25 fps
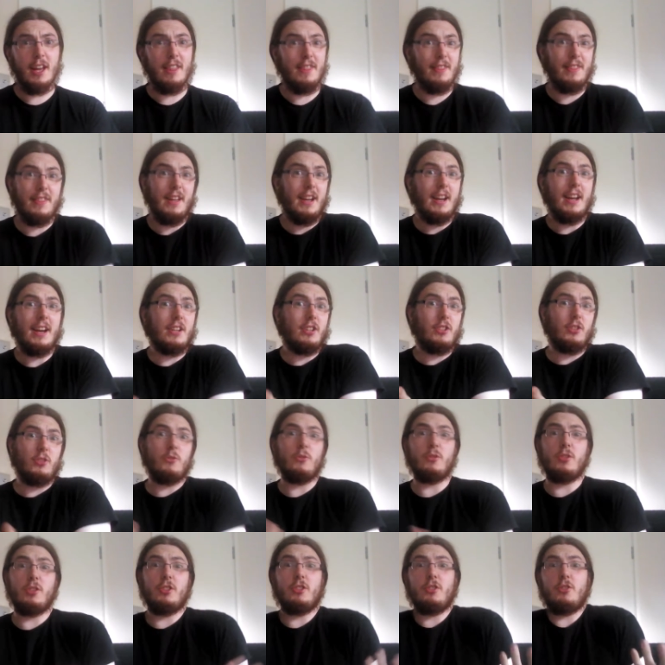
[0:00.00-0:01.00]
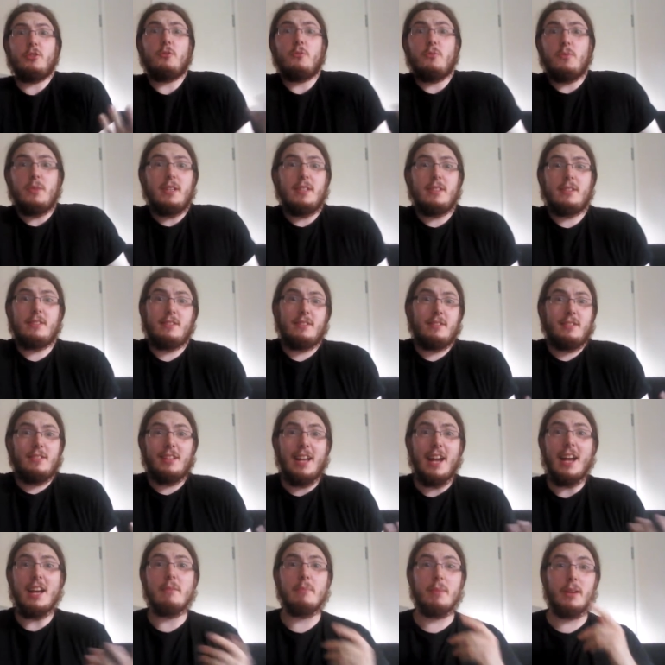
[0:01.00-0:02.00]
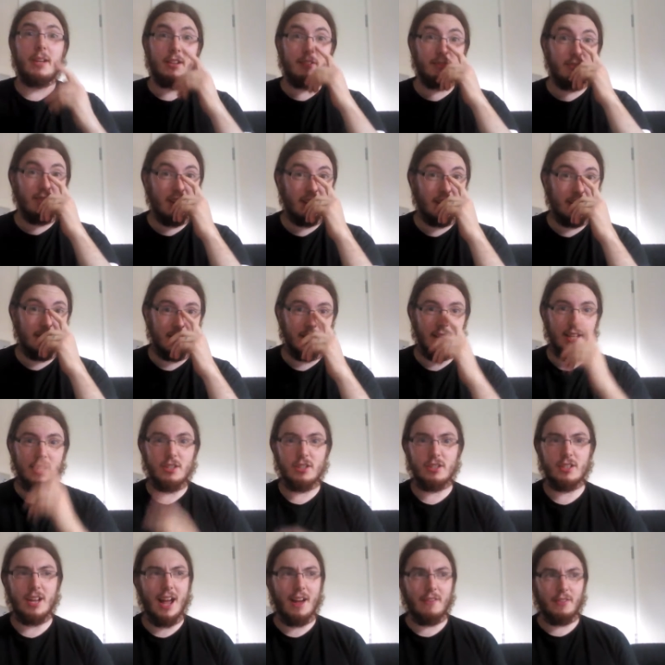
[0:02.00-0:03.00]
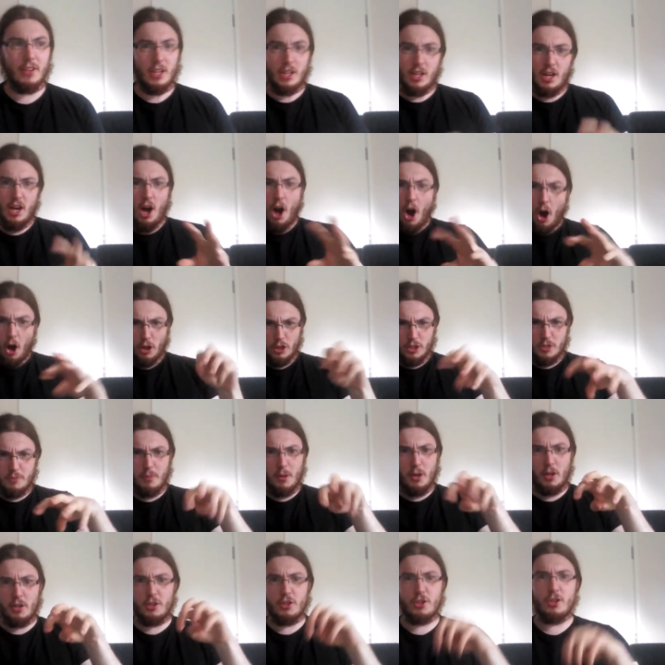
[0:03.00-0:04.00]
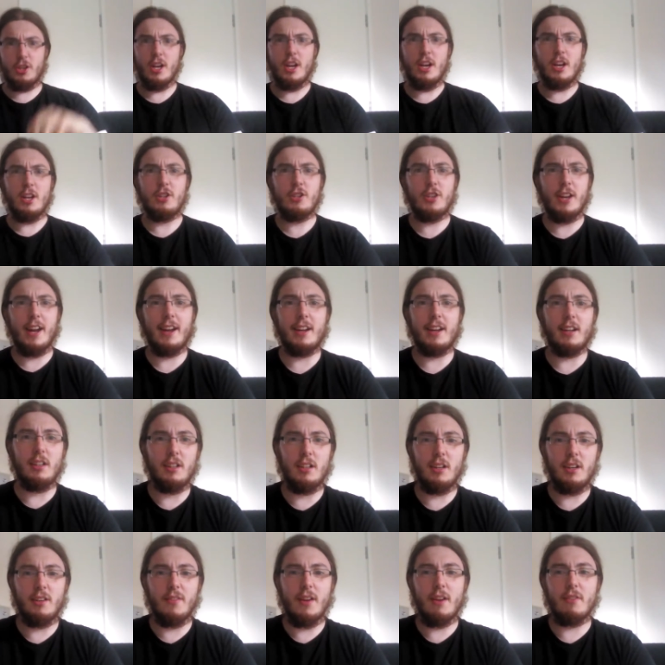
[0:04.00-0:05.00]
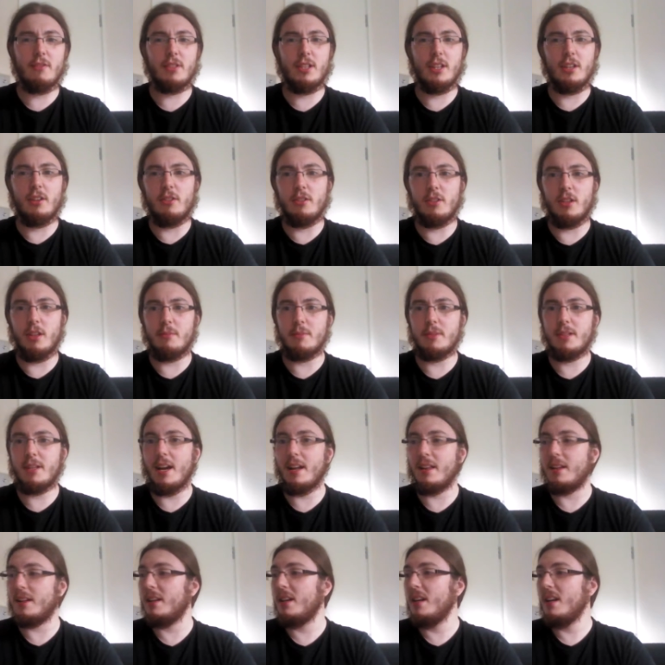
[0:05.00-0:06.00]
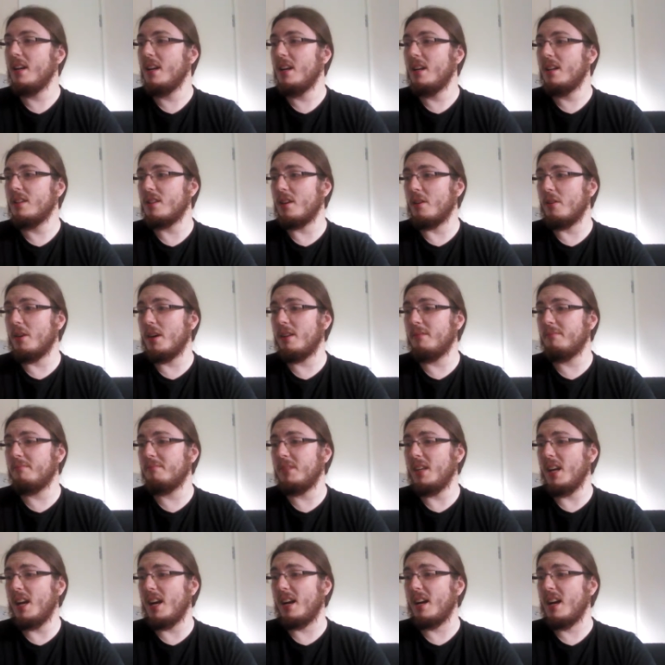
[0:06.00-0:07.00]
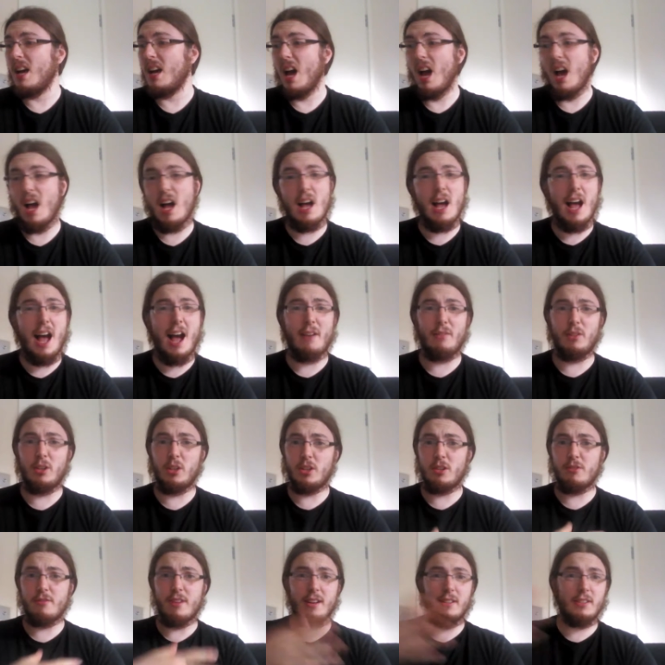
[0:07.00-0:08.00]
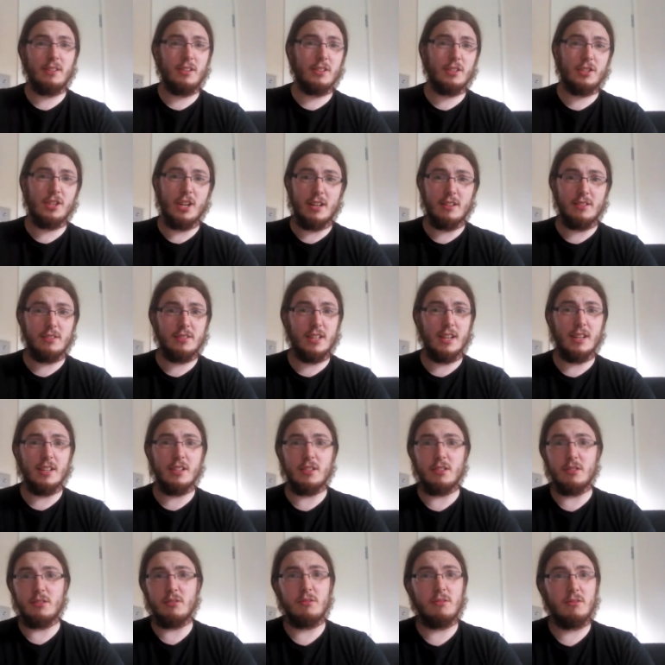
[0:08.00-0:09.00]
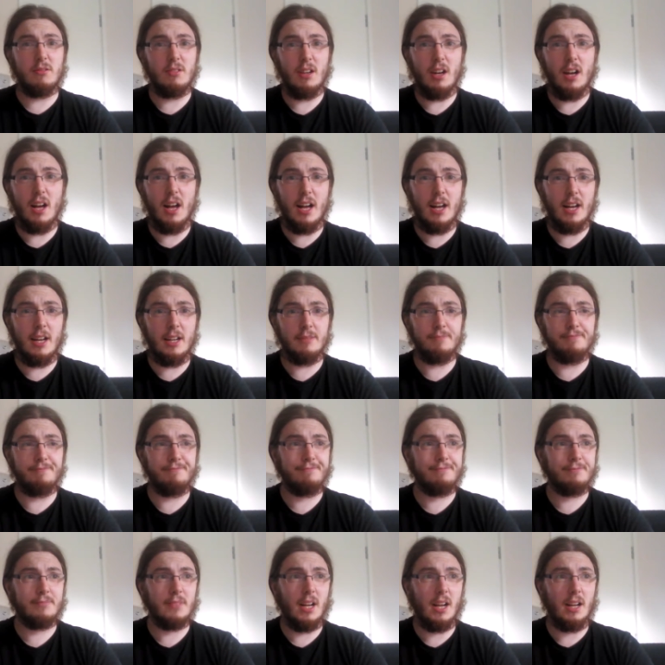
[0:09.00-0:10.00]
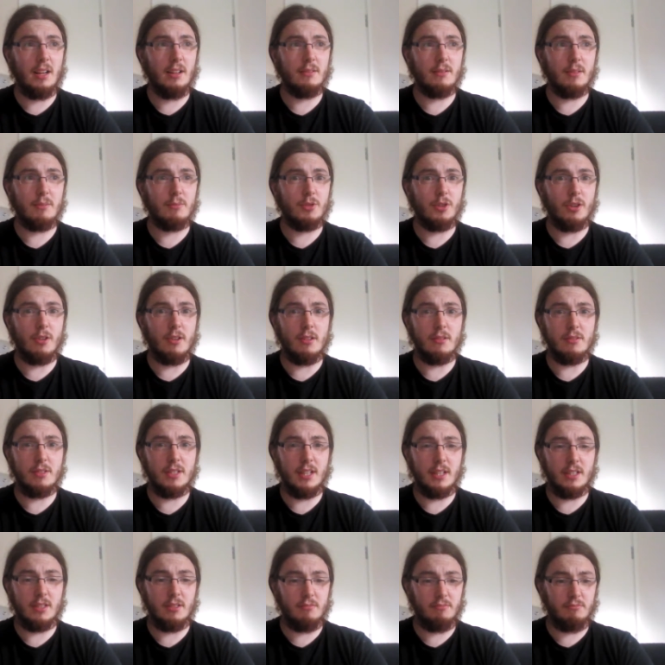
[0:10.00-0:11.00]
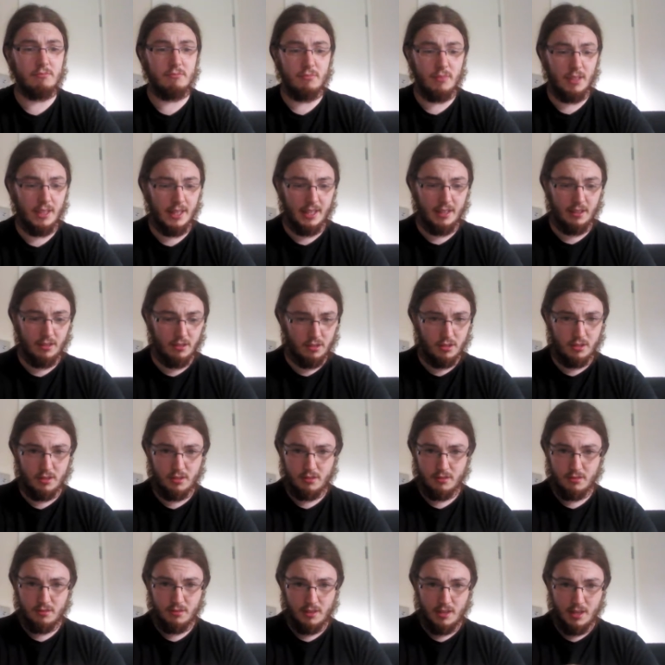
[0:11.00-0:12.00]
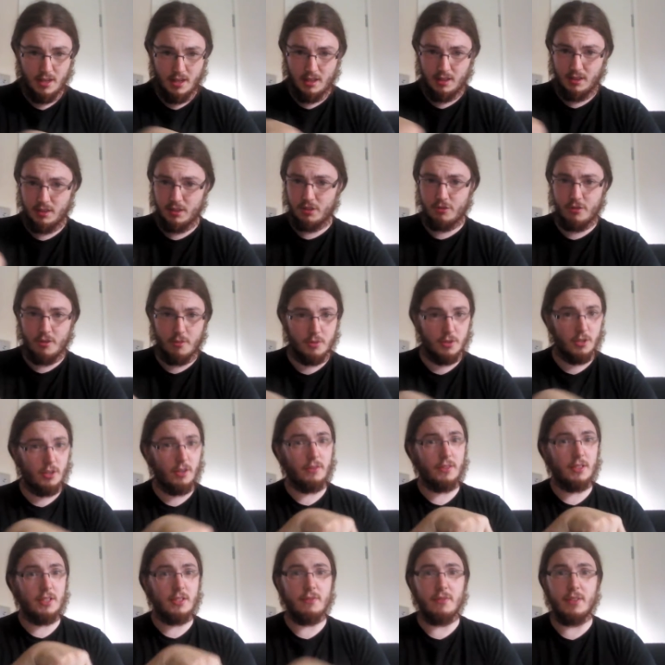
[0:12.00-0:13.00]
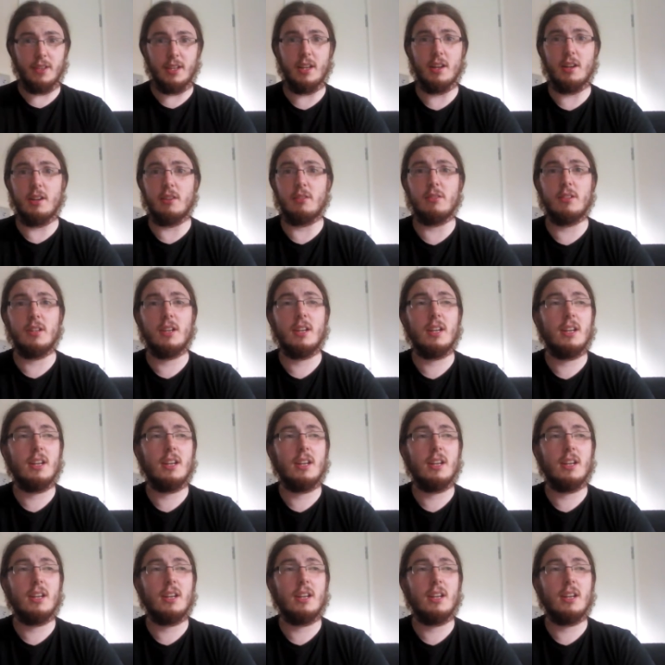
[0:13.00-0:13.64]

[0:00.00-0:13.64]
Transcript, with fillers: that I do to do with gaming rather than just having a hodgepodge channel of everything all clumped together. So um, yeah, uh, have a look around the other channels that I do. Um, uh, I'm sure I'll stick some links in the description of this video